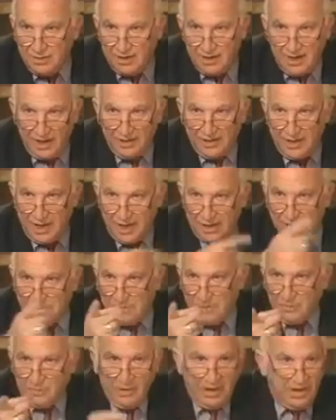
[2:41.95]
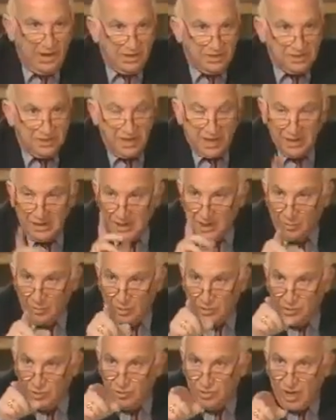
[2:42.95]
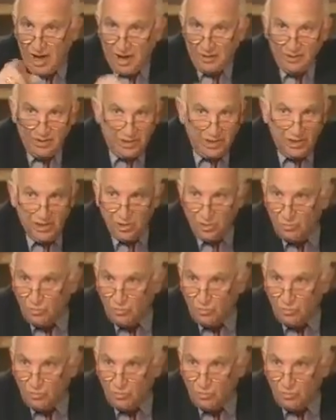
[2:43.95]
They can't tax me to pay his debt, yet when you guarantee